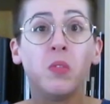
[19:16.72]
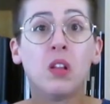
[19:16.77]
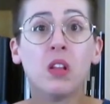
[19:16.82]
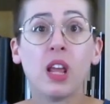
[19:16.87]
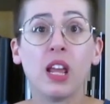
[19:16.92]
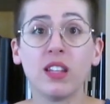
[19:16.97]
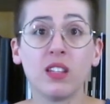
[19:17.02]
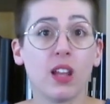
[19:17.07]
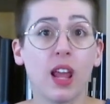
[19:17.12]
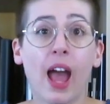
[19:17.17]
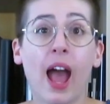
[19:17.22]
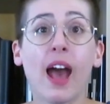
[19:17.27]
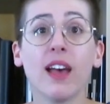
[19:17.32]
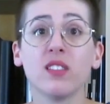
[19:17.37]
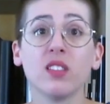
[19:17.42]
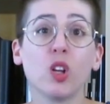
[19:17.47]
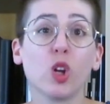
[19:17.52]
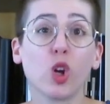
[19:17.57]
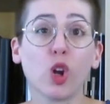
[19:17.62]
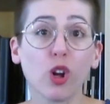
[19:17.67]
it
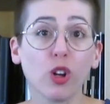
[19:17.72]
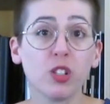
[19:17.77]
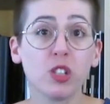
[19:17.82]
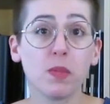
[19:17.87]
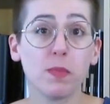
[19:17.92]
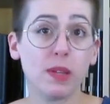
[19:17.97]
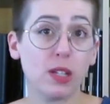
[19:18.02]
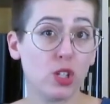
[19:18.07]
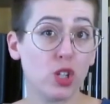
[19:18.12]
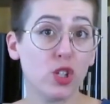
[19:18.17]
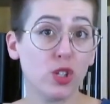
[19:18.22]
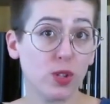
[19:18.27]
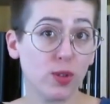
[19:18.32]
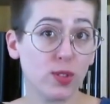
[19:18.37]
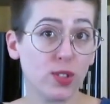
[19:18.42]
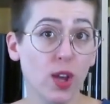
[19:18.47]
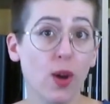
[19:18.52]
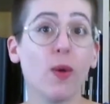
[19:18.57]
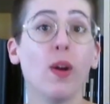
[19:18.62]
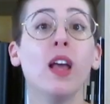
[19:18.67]
hasn't occurred to me to do
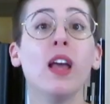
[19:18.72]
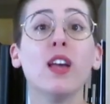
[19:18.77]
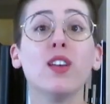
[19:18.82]
so.